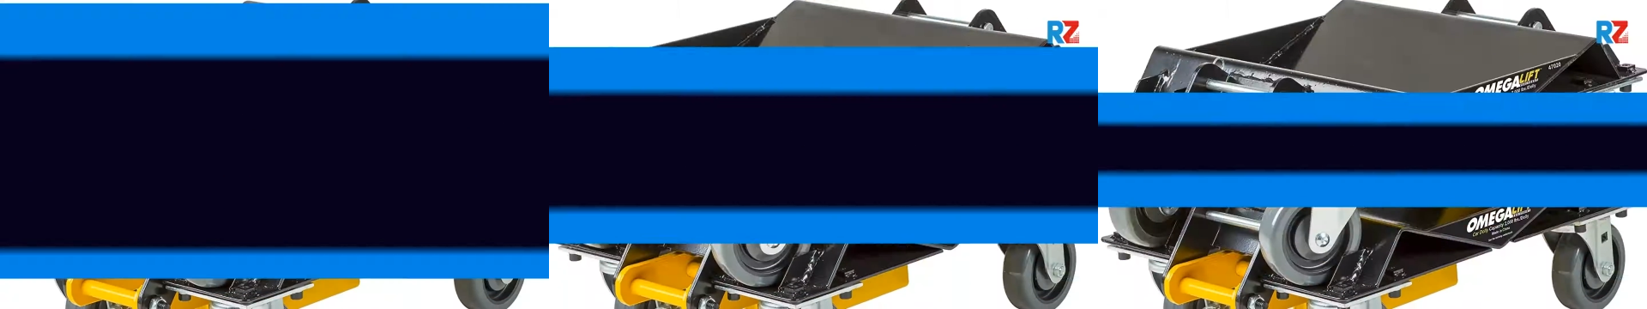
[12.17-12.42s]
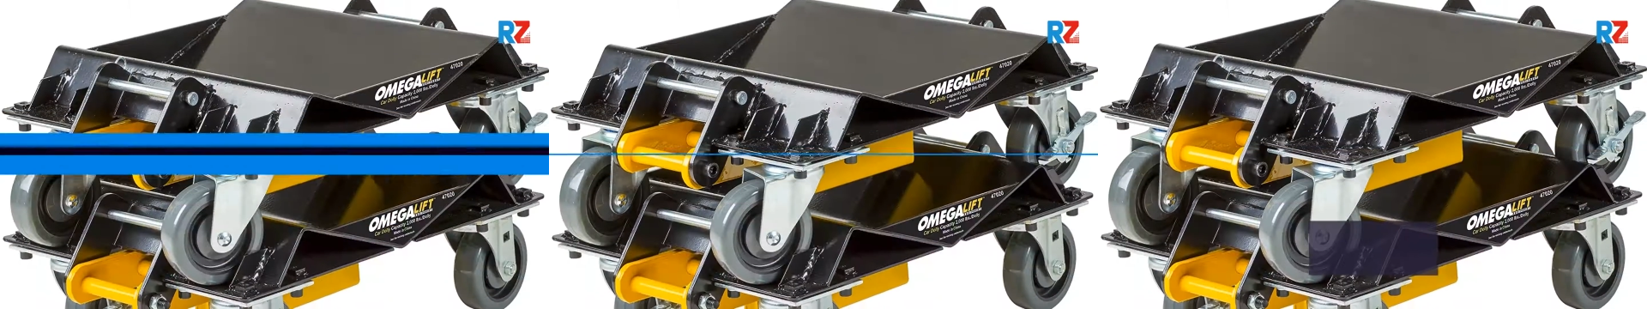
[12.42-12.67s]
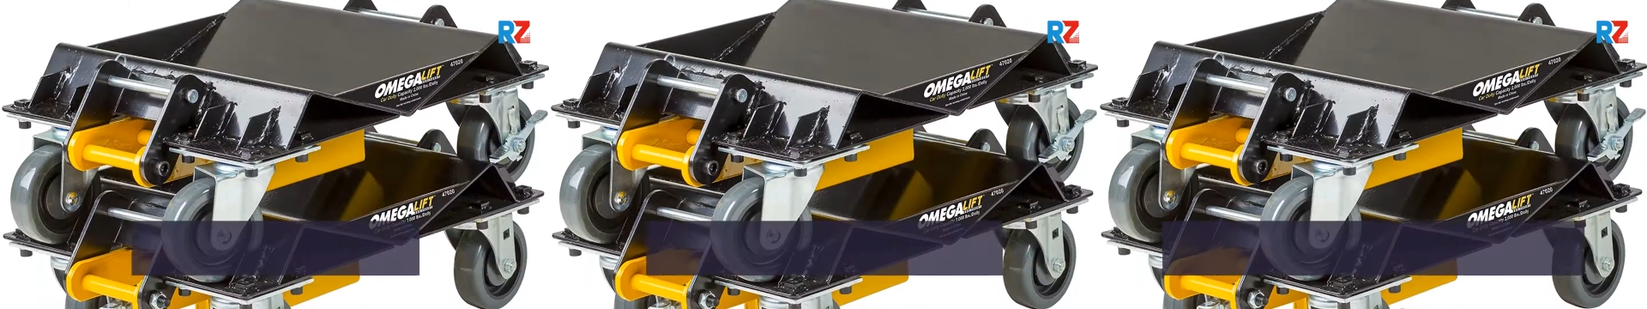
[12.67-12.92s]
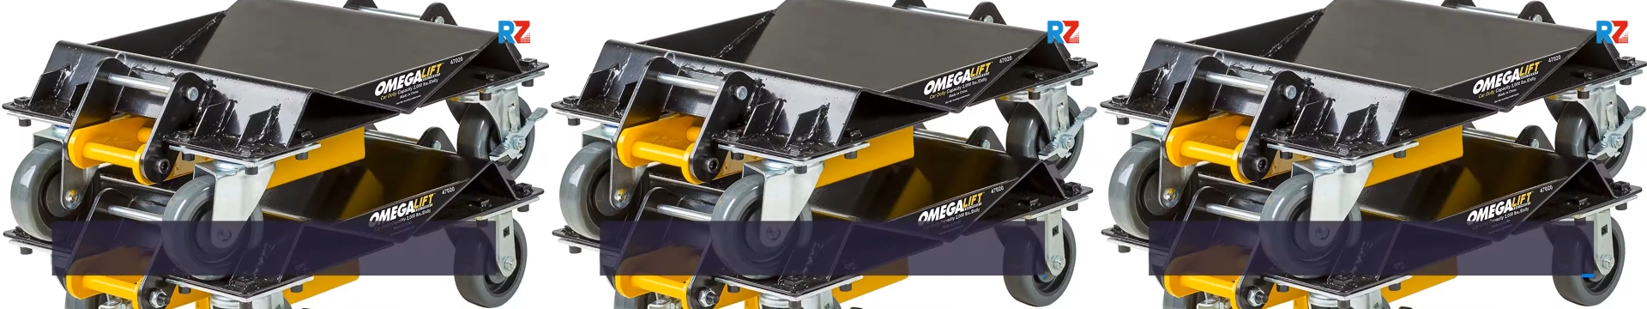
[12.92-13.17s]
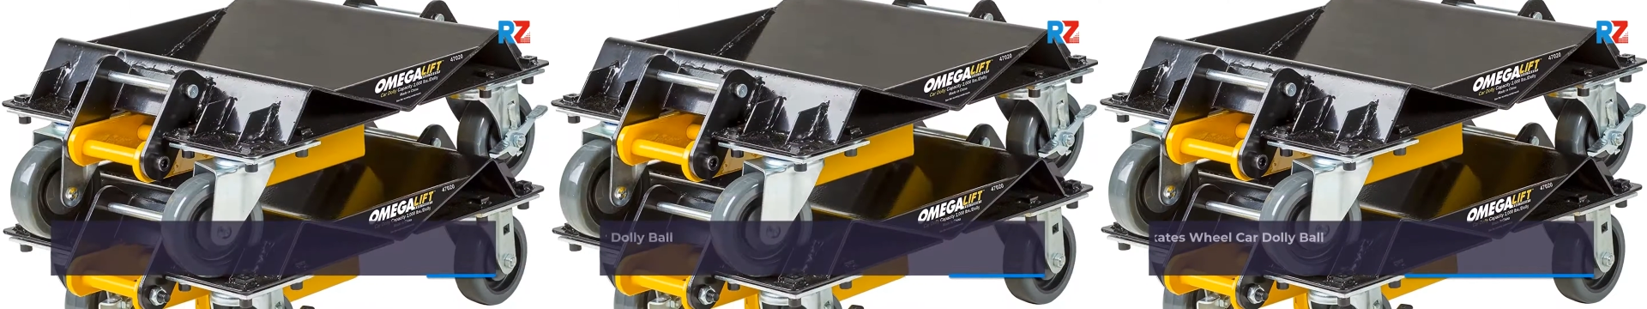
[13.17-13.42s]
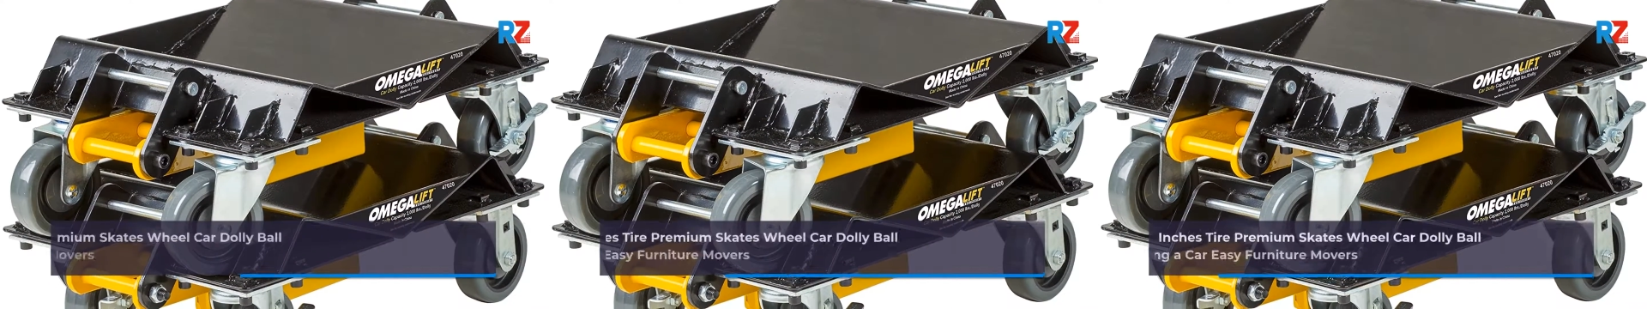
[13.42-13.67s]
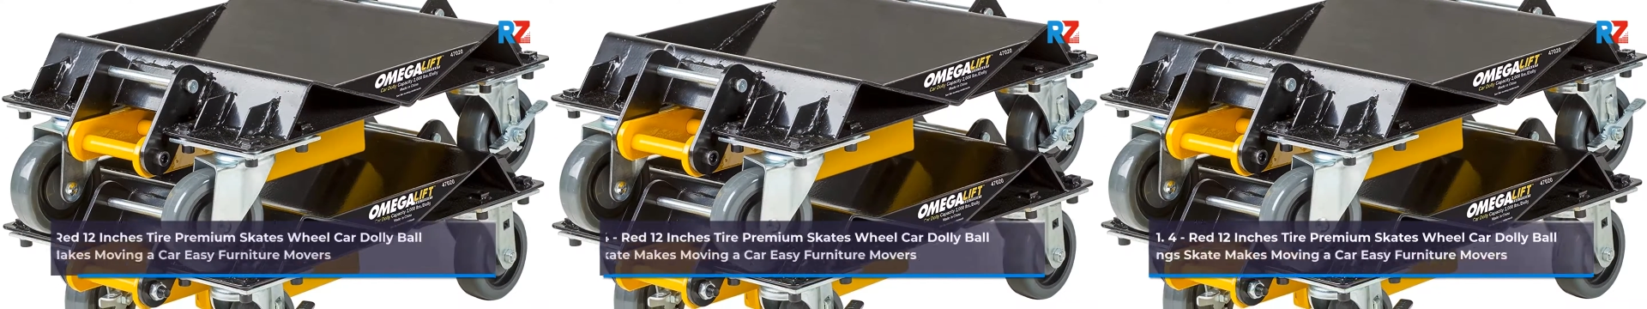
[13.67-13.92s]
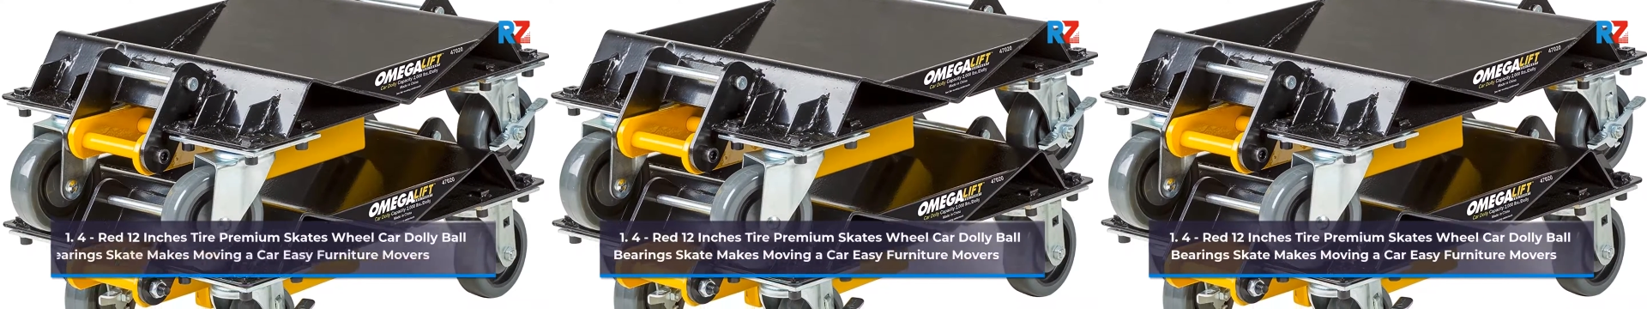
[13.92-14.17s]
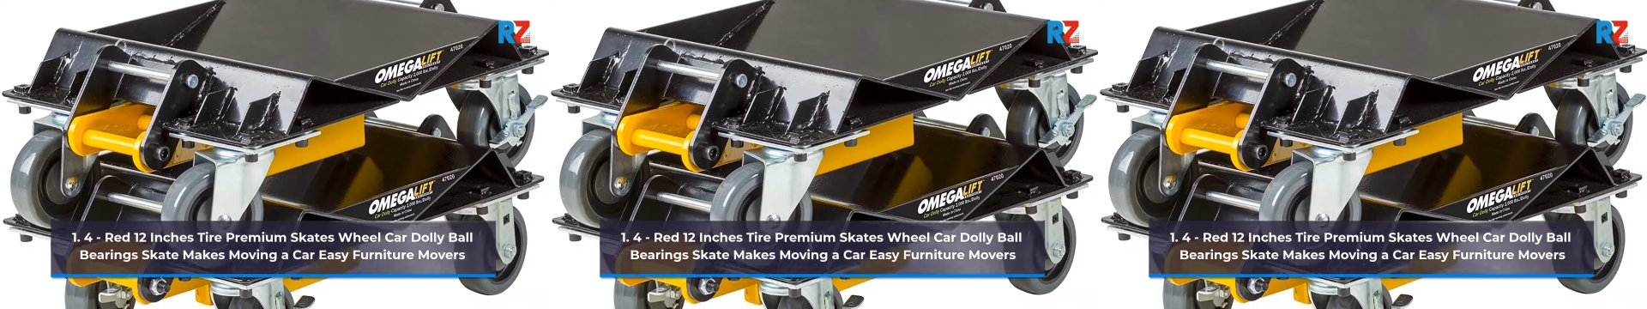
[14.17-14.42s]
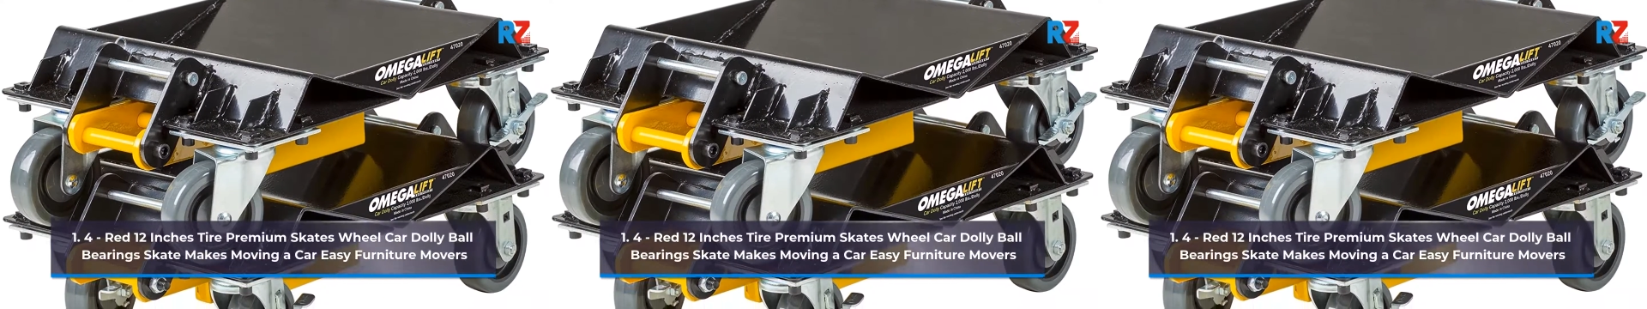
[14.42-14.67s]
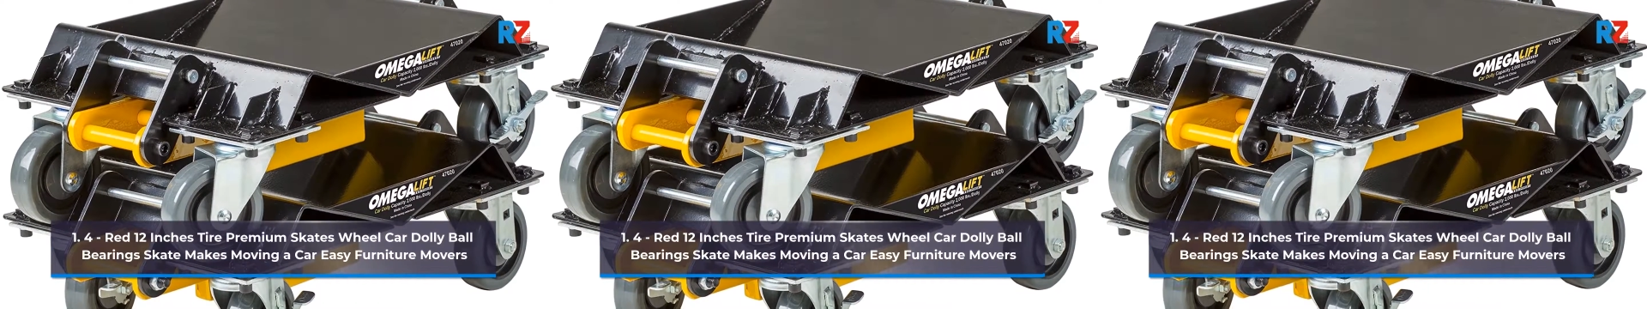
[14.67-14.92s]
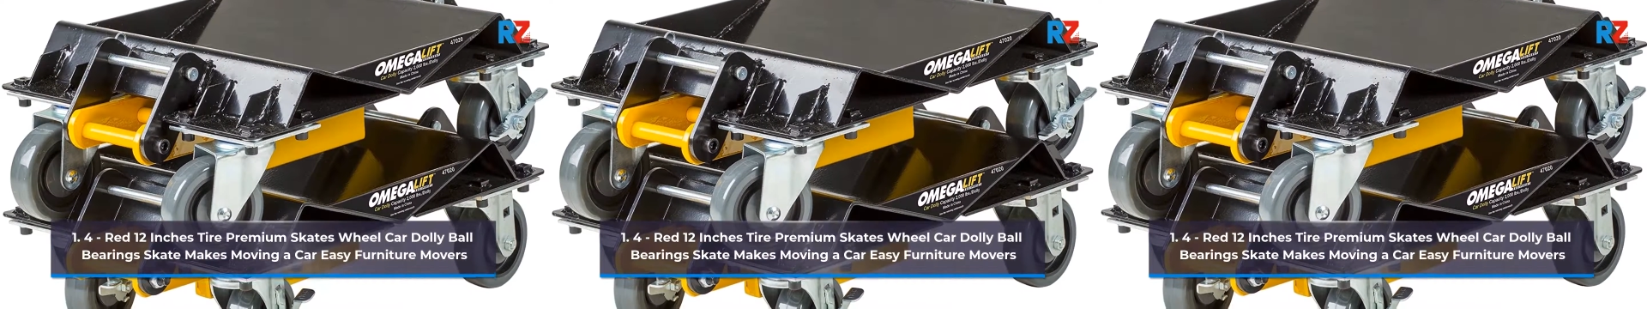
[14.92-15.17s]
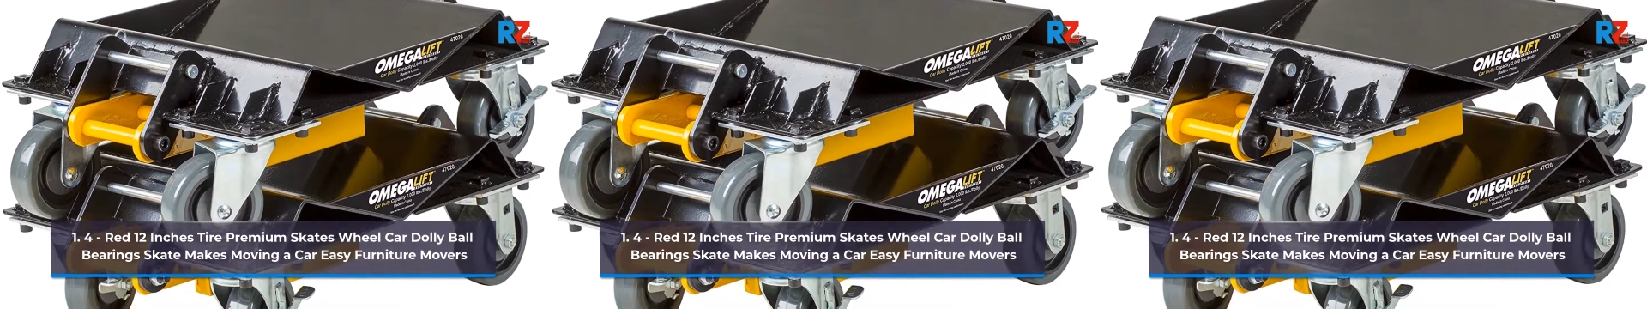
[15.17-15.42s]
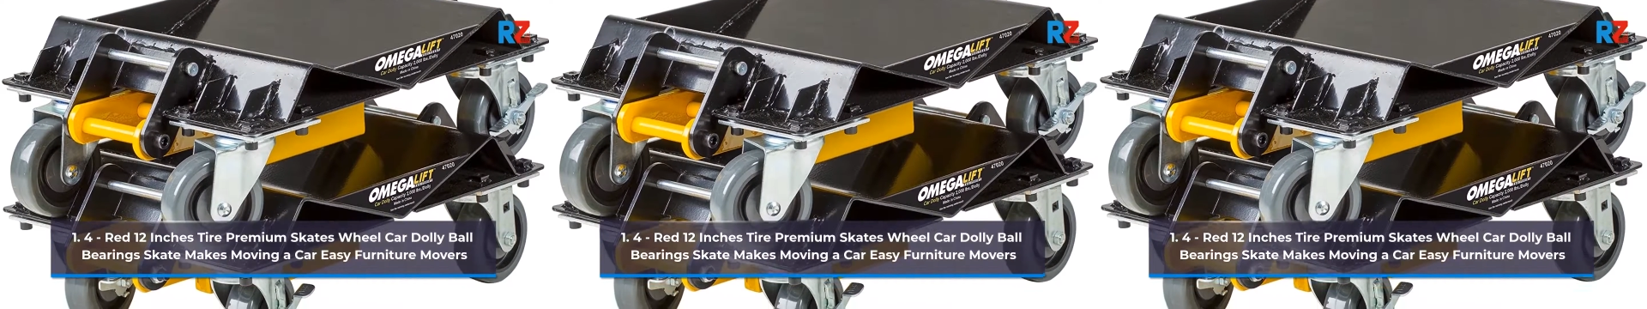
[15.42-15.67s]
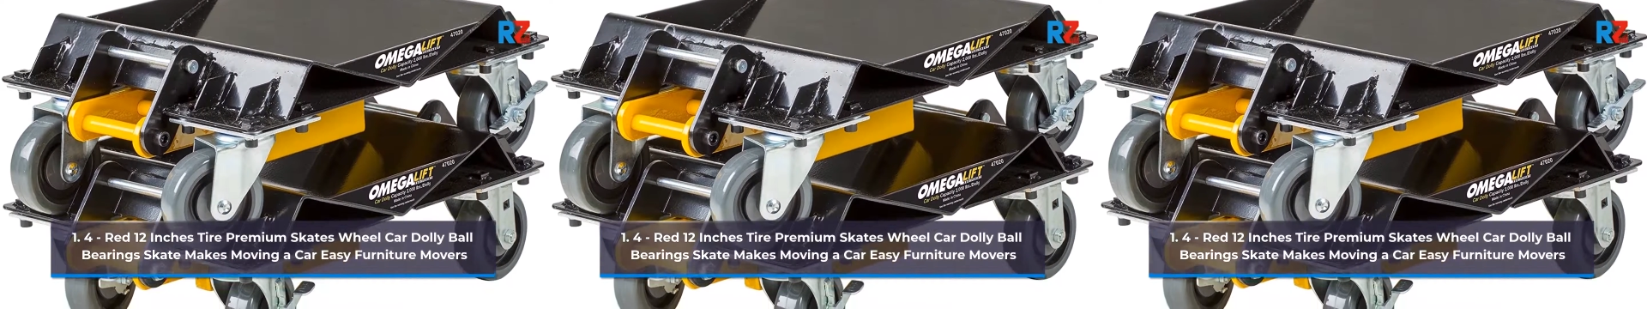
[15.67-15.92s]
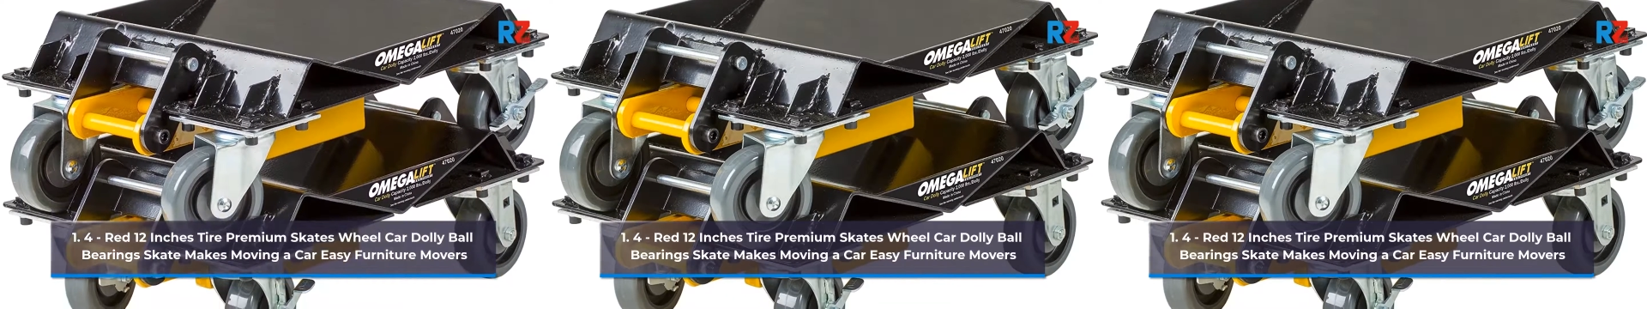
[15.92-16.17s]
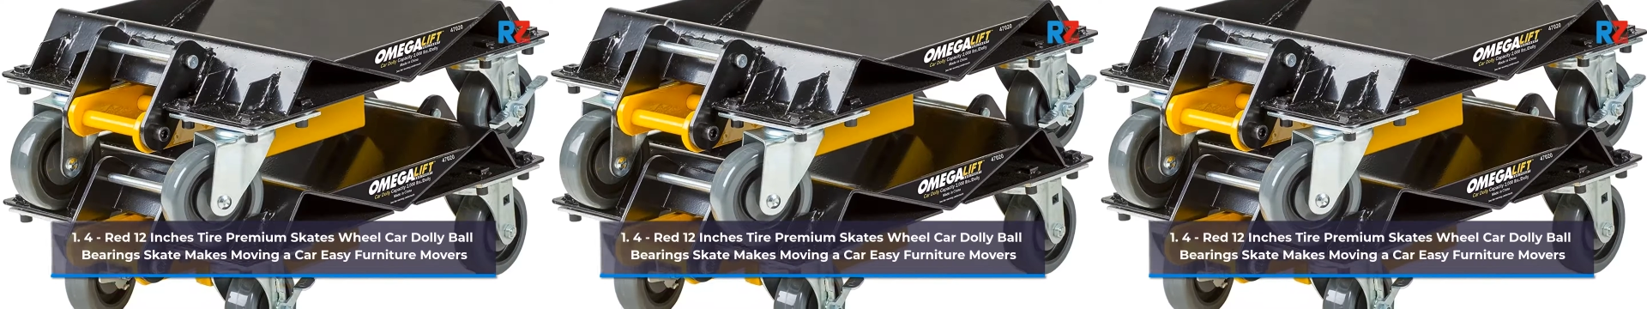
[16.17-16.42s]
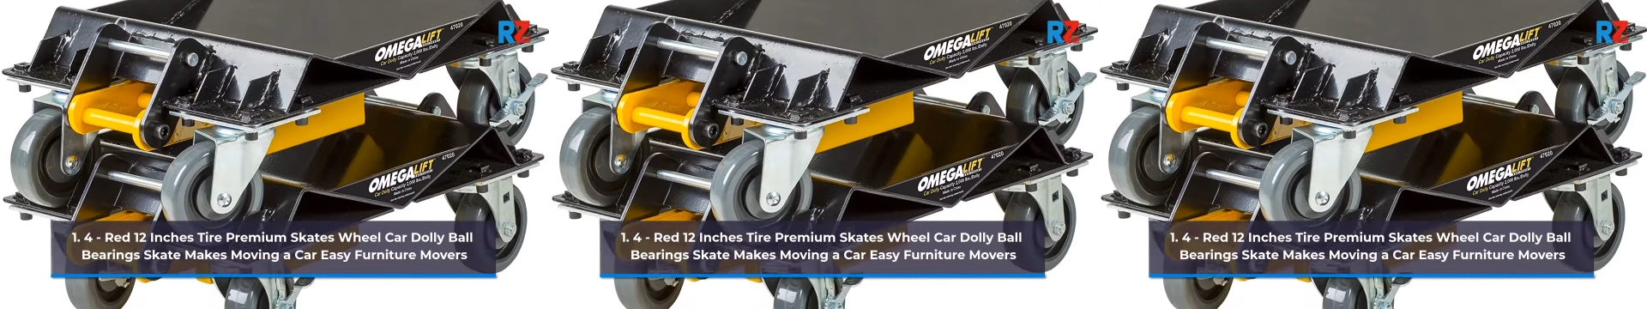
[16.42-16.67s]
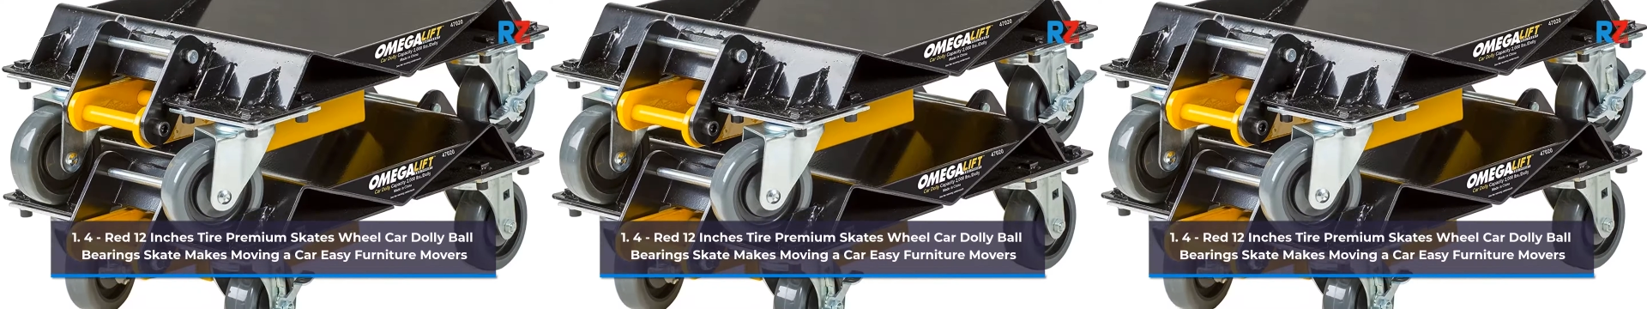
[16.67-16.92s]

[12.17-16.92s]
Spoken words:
(no speaker visible)